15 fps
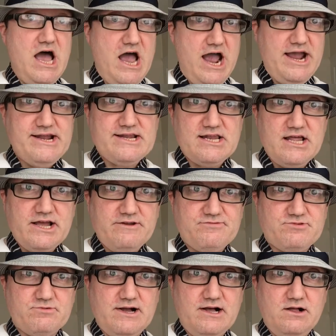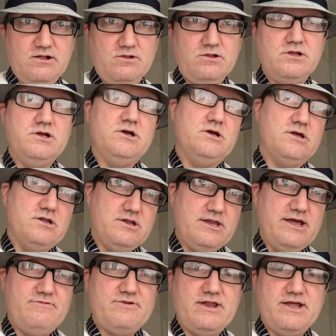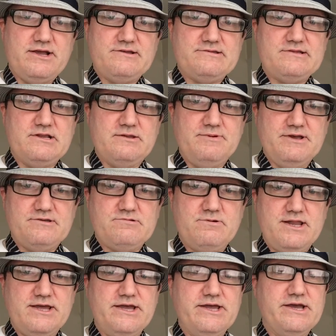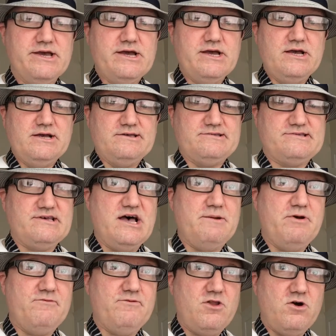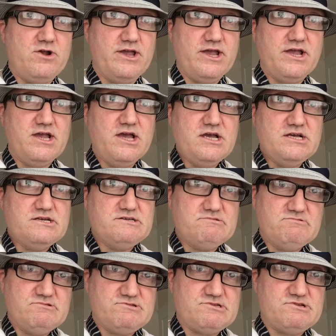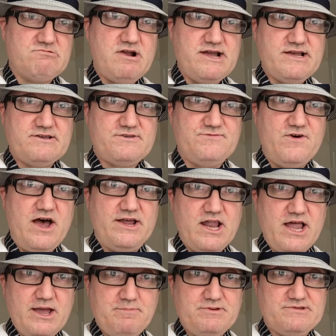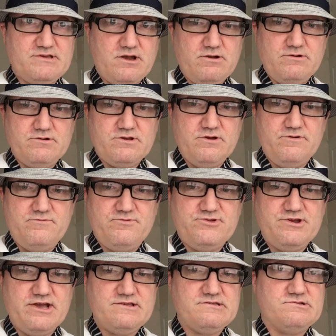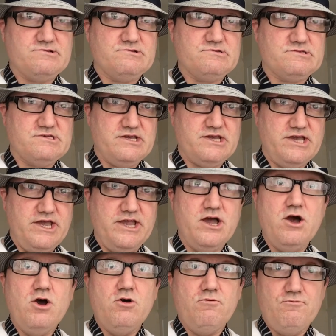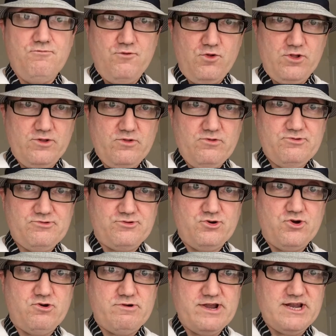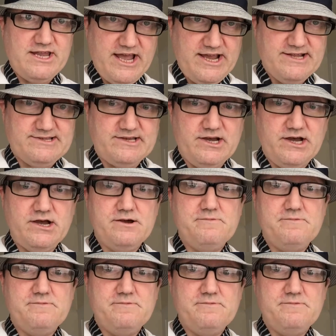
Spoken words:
Ain't life swell? Left leg still a bit swelly. Cyber vlogging strikes final episode of JEZ Does Sicky. Full story later.